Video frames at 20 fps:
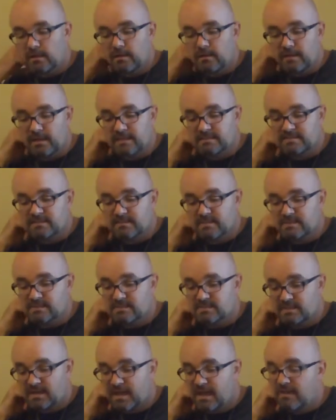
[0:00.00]
That's the
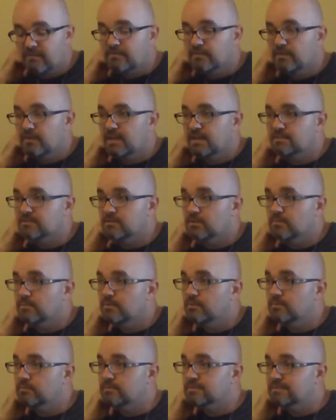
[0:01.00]
message I have for you guys. I hope
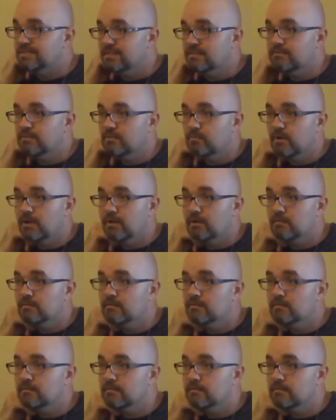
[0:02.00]
you receive it well.